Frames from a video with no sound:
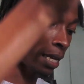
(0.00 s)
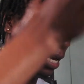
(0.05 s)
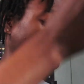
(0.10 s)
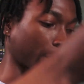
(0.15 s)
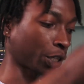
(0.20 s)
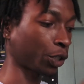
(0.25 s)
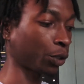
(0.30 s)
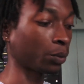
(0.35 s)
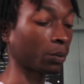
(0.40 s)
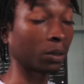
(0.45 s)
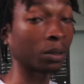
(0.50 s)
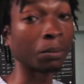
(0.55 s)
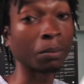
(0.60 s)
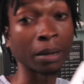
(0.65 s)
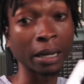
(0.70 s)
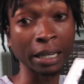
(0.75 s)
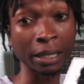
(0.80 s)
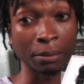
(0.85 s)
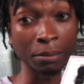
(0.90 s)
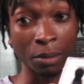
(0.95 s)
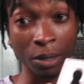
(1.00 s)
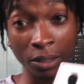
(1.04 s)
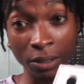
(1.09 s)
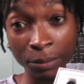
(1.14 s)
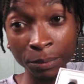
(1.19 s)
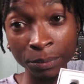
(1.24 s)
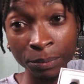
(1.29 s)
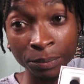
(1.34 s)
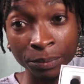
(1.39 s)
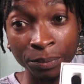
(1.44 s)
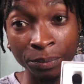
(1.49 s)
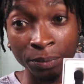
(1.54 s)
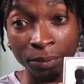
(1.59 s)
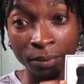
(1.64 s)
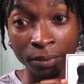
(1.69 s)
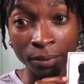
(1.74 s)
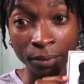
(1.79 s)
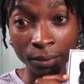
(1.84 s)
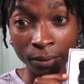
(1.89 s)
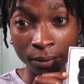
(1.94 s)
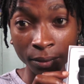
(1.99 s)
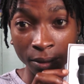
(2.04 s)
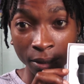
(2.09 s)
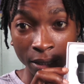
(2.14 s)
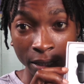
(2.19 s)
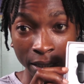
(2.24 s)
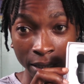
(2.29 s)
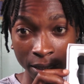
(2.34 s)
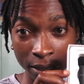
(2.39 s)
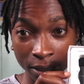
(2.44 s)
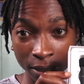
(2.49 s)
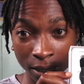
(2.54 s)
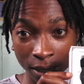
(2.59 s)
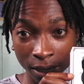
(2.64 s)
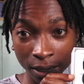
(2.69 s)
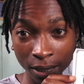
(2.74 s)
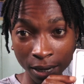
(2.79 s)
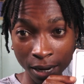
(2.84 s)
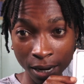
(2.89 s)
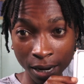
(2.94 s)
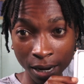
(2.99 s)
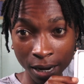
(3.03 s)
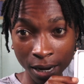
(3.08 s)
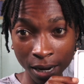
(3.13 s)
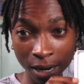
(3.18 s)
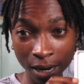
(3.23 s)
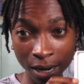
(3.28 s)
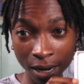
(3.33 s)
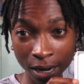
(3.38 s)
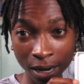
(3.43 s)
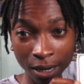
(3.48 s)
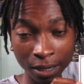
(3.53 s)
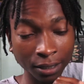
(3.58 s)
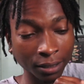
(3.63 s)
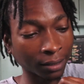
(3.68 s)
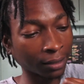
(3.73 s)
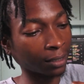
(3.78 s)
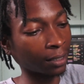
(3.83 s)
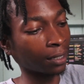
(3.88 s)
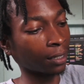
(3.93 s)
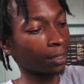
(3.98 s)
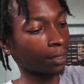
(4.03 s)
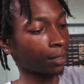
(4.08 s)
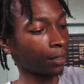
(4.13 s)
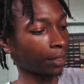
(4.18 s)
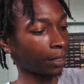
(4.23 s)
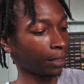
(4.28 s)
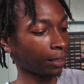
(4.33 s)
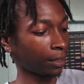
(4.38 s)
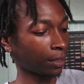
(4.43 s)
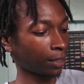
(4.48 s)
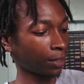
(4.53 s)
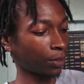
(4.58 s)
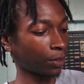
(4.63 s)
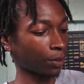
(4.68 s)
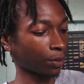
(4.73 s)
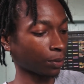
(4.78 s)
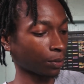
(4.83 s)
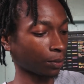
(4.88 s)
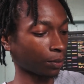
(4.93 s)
actual mic, but ta-da! Alright, so